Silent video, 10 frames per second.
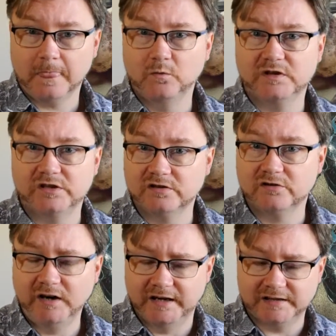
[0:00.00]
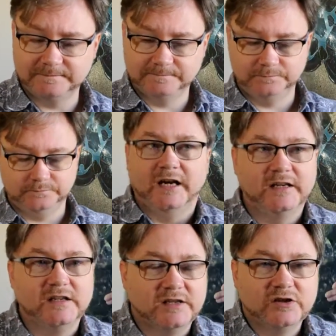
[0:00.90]
which is great.
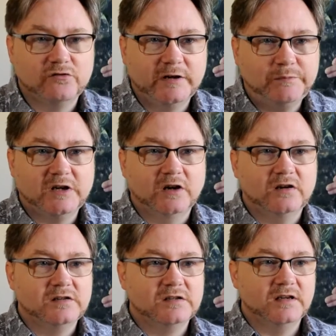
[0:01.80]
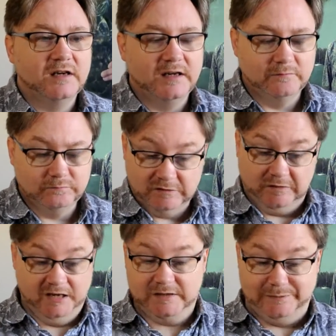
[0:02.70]
And it's great because
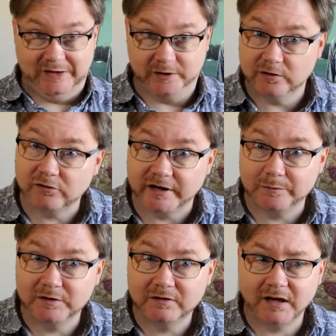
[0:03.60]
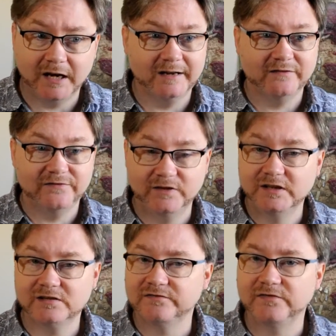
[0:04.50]
it's biodegradable and it
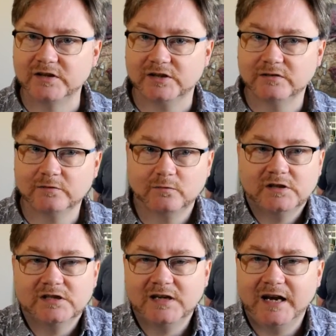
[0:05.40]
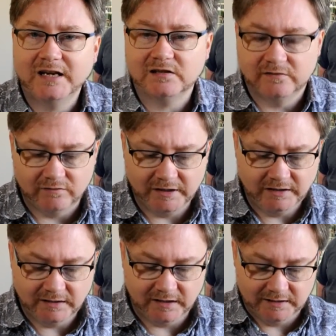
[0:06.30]
feeds the fish, which is excellent,
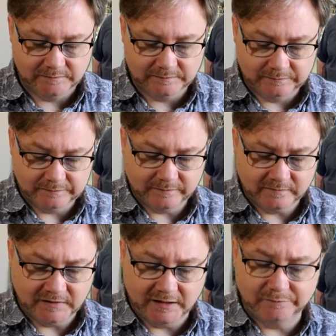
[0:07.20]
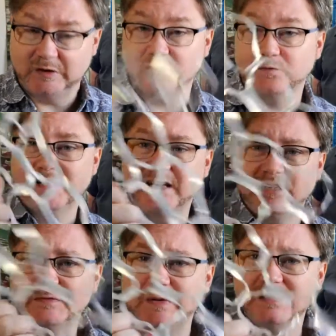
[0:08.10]
right? And because we get
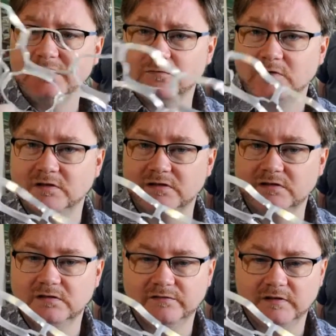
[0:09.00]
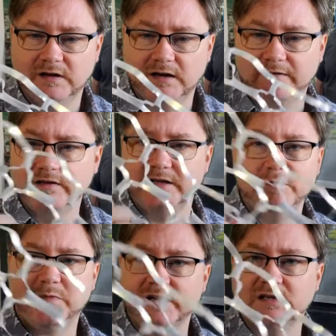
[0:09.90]
these plastic ones. Every time you
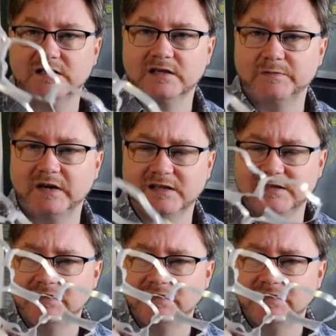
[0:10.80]
buy a 6-pack,